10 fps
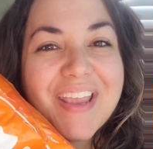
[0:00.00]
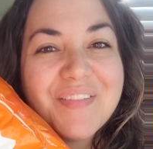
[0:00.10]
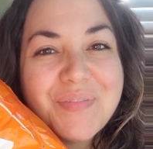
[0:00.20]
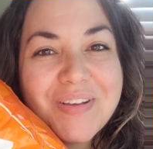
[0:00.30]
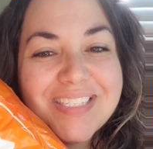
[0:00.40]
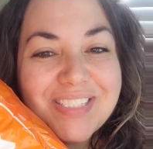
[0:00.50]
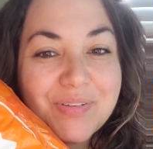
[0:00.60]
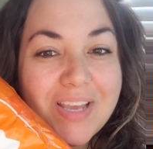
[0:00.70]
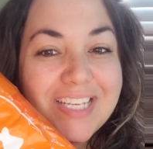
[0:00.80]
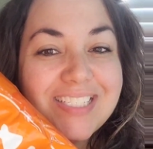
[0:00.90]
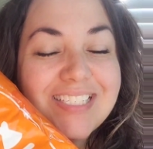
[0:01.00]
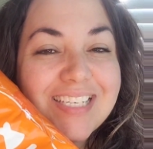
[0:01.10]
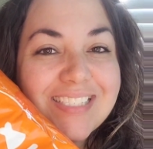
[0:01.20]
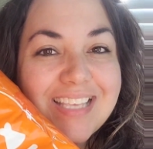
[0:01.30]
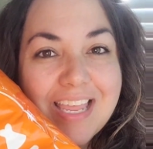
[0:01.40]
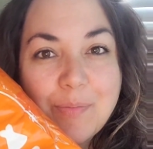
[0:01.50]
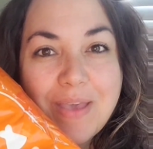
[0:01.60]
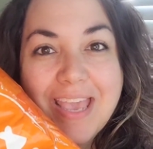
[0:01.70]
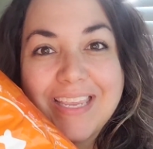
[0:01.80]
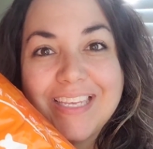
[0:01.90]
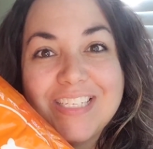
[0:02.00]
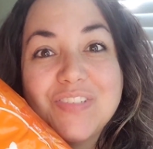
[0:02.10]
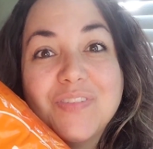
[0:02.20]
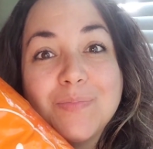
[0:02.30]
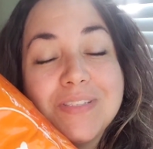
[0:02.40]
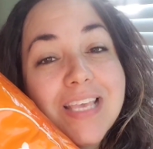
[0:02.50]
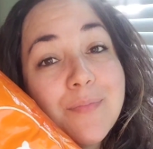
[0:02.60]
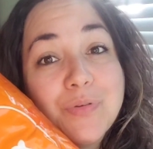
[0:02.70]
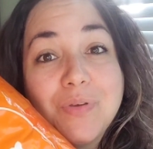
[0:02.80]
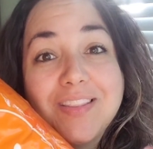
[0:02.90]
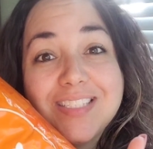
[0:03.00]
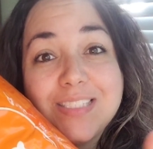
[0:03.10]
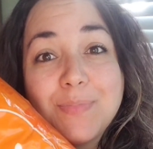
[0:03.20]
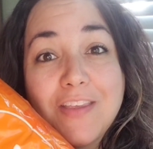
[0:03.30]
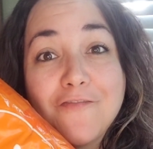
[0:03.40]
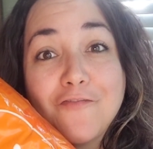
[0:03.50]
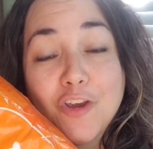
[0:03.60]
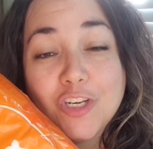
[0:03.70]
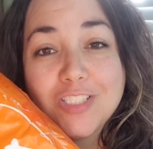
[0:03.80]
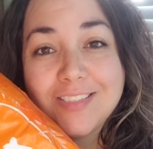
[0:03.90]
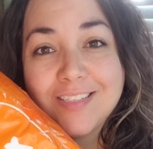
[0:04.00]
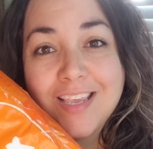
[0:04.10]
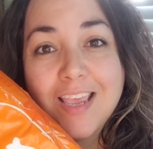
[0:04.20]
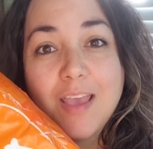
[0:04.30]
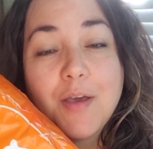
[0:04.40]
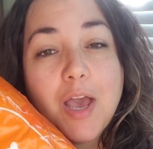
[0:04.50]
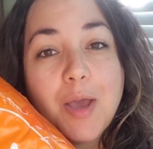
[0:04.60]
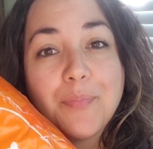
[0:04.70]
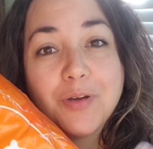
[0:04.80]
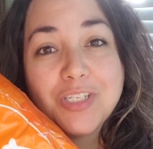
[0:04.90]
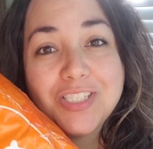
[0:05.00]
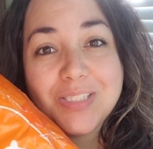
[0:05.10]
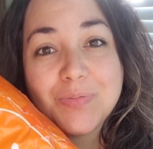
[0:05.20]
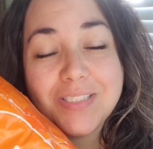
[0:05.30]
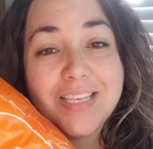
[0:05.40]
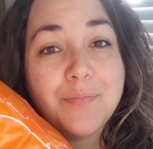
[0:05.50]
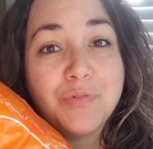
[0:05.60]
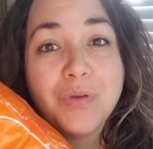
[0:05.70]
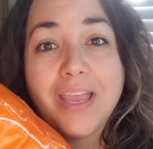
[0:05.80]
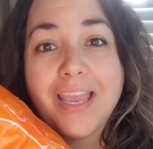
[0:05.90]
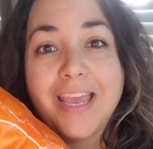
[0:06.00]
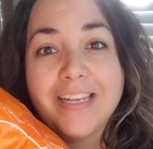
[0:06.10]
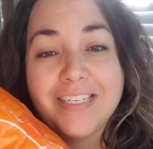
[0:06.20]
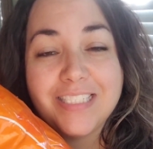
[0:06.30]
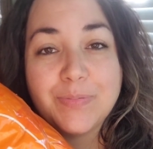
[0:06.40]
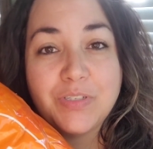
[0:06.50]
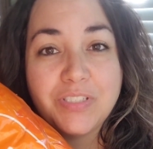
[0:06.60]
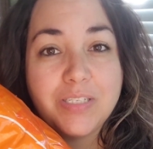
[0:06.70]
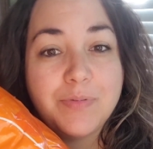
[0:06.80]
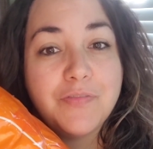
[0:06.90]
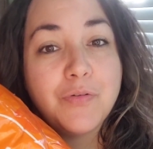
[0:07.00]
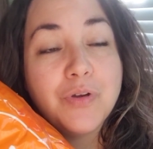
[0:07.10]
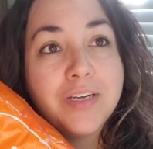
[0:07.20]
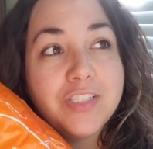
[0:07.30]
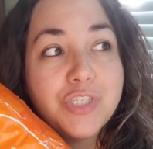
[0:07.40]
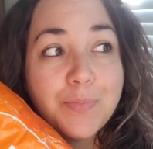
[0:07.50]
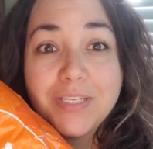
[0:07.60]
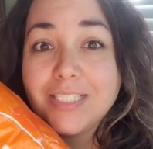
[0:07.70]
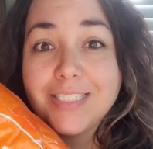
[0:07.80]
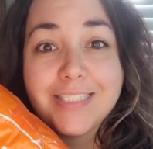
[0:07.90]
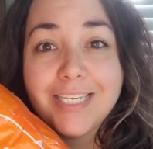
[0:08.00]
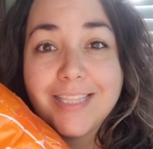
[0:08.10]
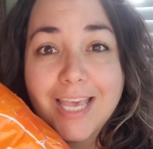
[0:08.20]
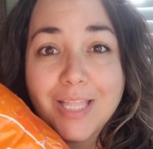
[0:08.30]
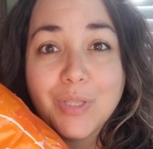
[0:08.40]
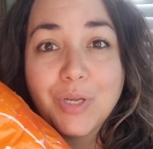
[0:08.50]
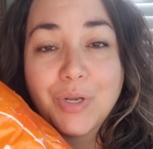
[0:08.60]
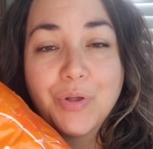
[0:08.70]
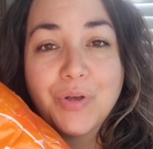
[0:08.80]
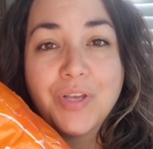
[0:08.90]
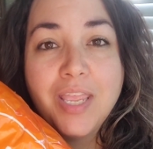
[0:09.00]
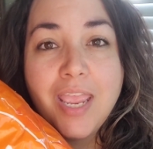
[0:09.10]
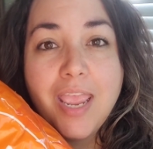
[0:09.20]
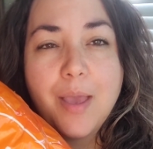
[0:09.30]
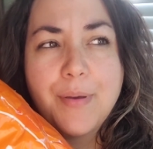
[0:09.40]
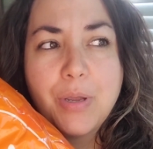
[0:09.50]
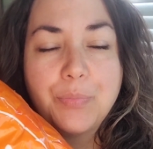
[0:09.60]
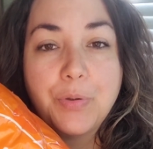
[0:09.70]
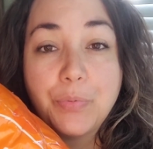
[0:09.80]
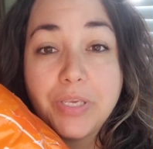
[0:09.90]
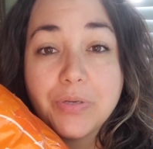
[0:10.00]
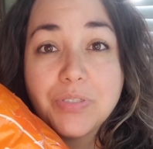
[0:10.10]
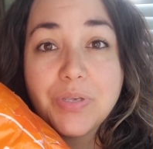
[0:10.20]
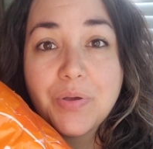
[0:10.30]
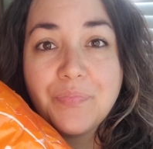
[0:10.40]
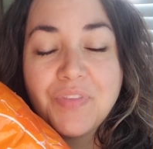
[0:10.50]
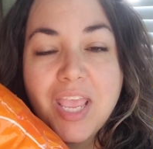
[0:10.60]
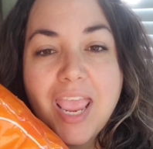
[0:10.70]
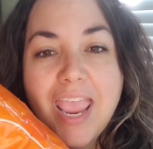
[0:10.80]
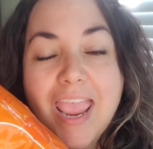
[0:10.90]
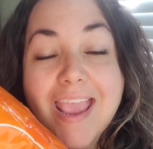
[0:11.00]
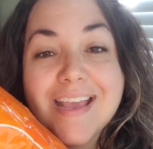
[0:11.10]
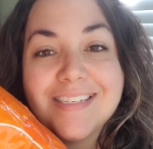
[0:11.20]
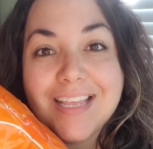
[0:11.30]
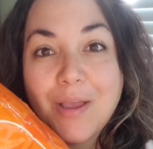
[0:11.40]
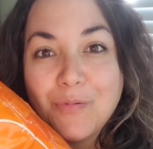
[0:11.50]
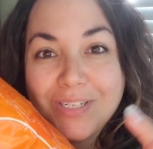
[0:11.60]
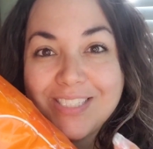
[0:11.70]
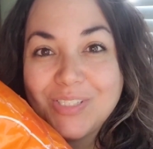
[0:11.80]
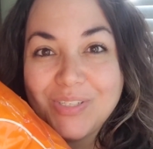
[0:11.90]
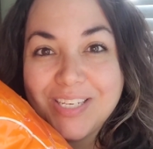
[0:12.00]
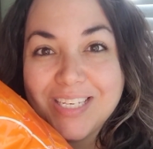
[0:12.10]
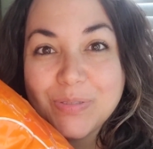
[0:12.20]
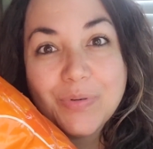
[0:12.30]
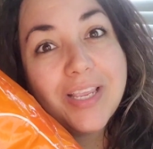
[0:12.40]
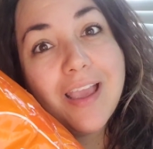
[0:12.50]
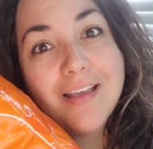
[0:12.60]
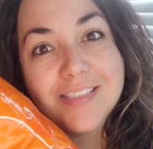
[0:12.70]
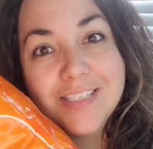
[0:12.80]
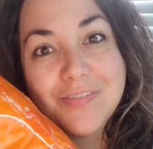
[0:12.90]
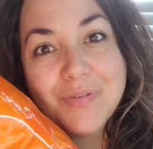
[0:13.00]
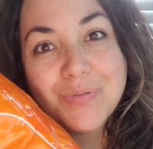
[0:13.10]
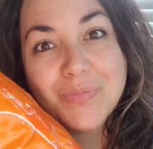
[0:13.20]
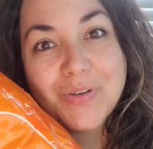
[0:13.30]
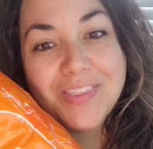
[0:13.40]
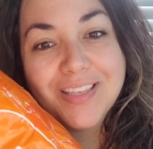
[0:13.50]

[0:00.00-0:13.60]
everyone, so I just got a package from Temu, and this is my first purchase with Temu. I hadn't experienced it before. Shipping didn't take that long at all, about a week or so, and I wanted to show you guys what I got, see if it was worth